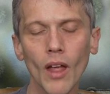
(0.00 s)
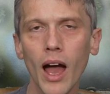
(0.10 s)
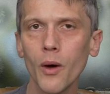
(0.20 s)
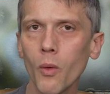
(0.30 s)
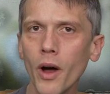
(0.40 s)

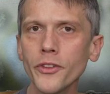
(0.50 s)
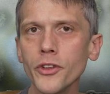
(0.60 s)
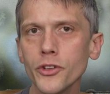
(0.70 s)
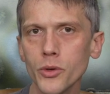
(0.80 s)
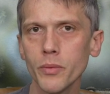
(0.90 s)
I want to
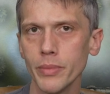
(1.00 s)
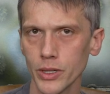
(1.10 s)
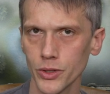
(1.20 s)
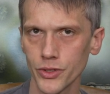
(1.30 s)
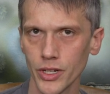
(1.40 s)
do a
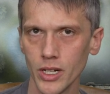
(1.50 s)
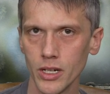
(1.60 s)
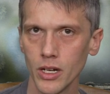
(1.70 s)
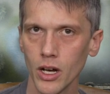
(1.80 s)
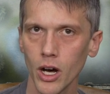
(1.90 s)
build
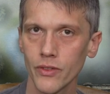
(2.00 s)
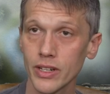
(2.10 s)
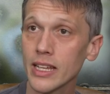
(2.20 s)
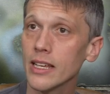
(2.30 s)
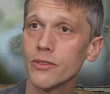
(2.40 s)
of
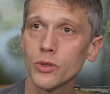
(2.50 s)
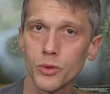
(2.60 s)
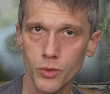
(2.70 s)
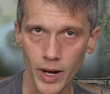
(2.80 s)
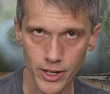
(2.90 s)
an
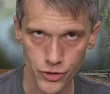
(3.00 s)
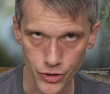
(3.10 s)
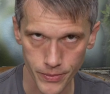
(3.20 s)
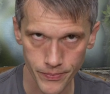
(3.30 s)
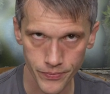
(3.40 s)
evil
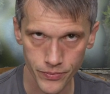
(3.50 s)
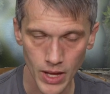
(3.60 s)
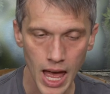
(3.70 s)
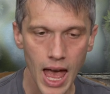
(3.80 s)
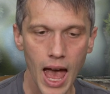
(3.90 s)
ranger.
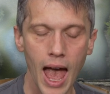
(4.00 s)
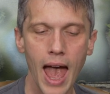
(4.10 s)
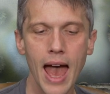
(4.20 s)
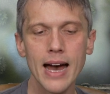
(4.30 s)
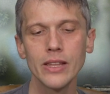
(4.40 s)

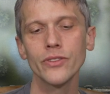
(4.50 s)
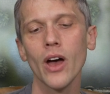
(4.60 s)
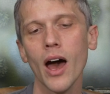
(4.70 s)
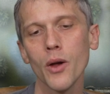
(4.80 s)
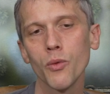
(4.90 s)
And
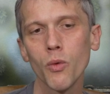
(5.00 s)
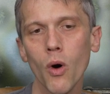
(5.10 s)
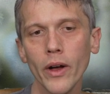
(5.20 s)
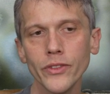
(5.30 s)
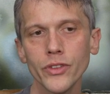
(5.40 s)
I
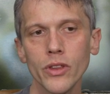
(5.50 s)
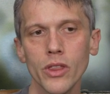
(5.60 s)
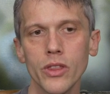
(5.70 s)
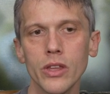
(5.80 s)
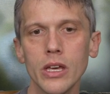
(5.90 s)
want
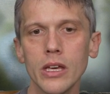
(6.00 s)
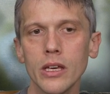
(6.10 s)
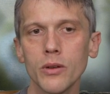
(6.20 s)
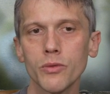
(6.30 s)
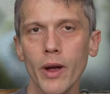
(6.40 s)

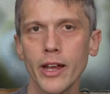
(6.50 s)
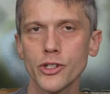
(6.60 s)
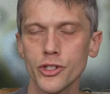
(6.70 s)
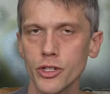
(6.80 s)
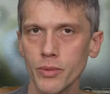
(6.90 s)
the
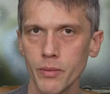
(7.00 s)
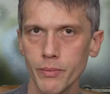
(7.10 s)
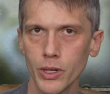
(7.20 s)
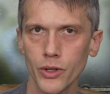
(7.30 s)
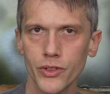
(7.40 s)
ranger to be
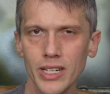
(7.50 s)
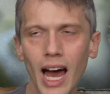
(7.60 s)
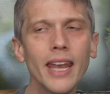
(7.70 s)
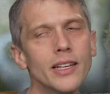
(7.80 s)
built not